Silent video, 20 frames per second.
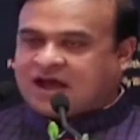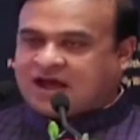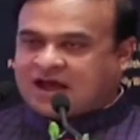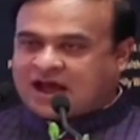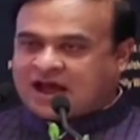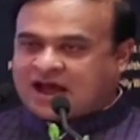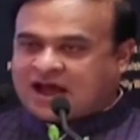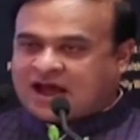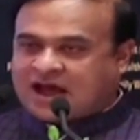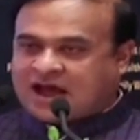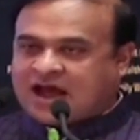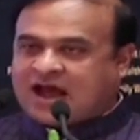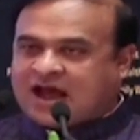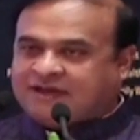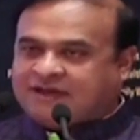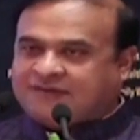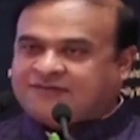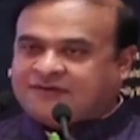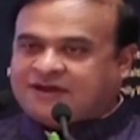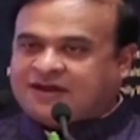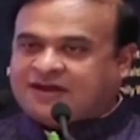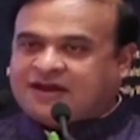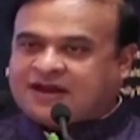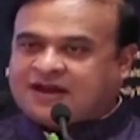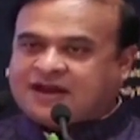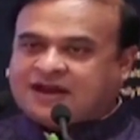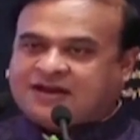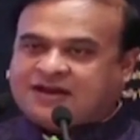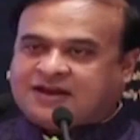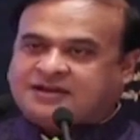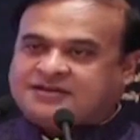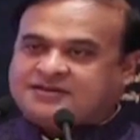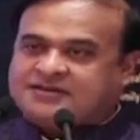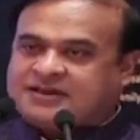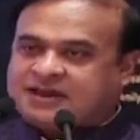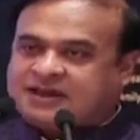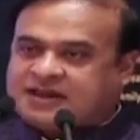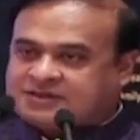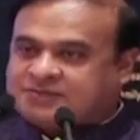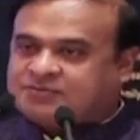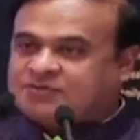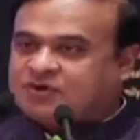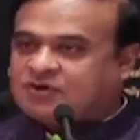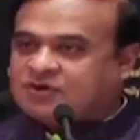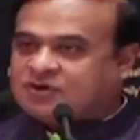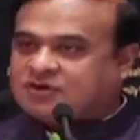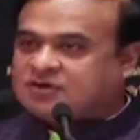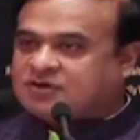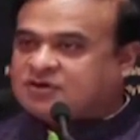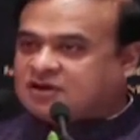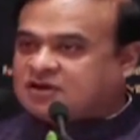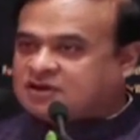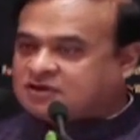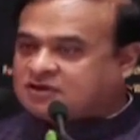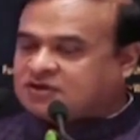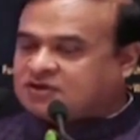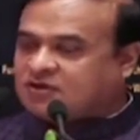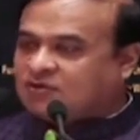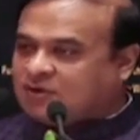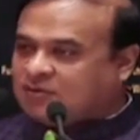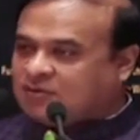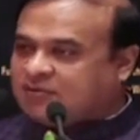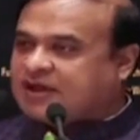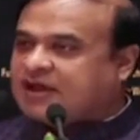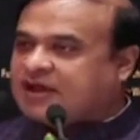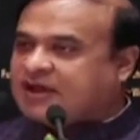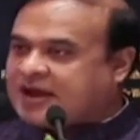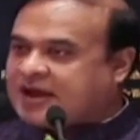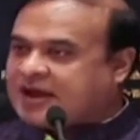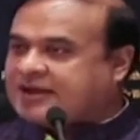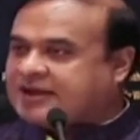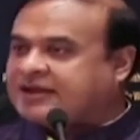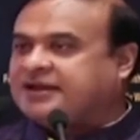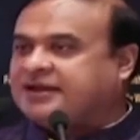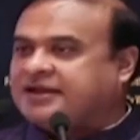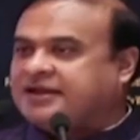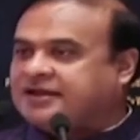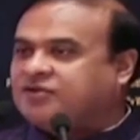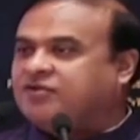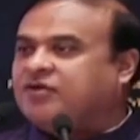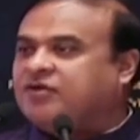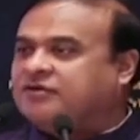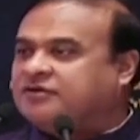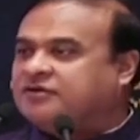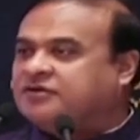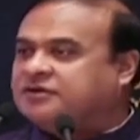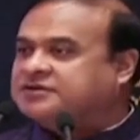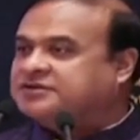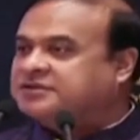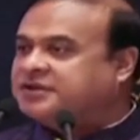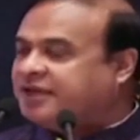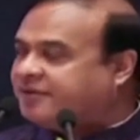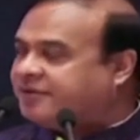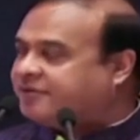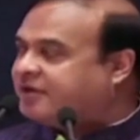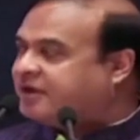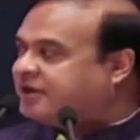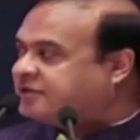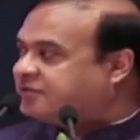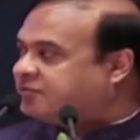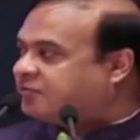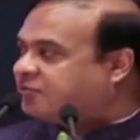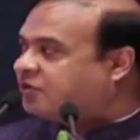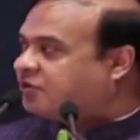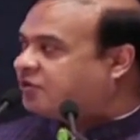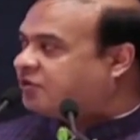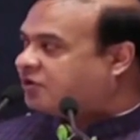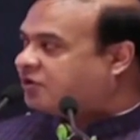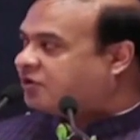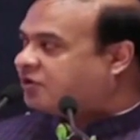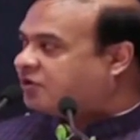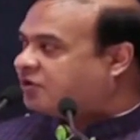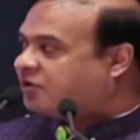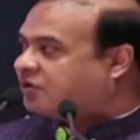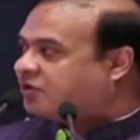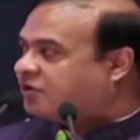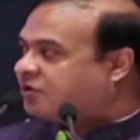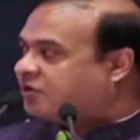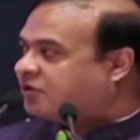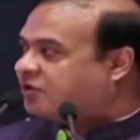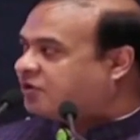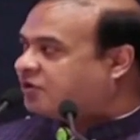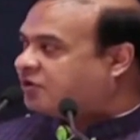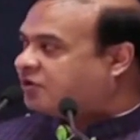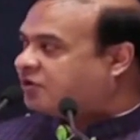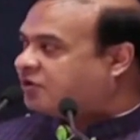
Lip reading: I feel that this dashboard will be connected to our CM dashboard also, and we can